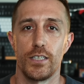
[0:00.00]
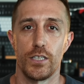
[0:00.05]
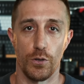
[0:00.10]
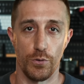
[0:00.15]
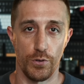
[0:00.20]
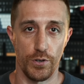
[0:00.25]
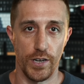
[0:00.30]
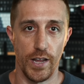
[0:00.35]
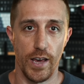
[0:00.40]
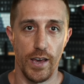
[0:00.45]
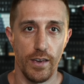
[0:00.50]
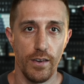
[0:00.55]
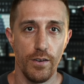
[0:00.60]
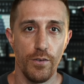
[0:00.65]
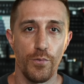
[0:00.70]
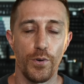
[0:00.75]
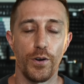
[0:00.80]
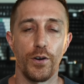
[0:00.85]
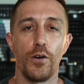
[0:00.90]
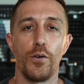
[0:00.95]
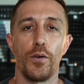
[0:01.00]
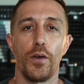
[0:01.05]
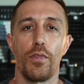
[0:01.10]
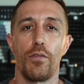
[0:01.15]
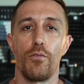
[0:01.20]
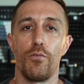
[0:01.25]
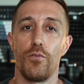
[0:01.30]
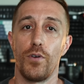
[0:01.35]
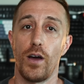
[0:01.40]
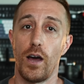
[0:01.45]
So today Today, we're going
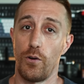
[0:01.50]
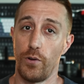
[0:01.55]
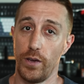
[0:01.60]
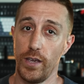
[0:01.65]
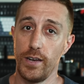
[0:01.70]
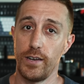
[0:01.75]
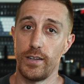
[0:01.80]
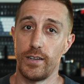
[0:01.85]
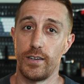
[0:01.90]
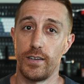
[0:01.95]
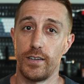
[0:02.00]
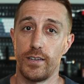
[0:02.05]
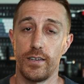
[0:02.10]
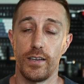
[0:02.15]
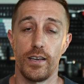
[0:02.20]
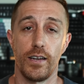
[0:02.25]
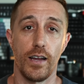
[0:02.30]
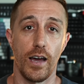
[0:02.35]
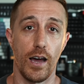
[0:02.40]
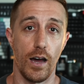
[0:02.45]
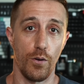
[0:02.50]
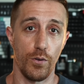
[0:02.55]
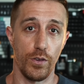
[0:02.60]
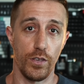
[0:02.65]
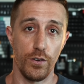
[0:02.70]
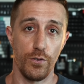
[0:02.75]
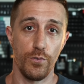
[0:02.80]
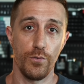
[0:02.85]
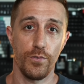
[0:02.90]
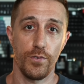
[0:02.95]
through how he did it and how
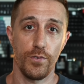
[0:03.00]
you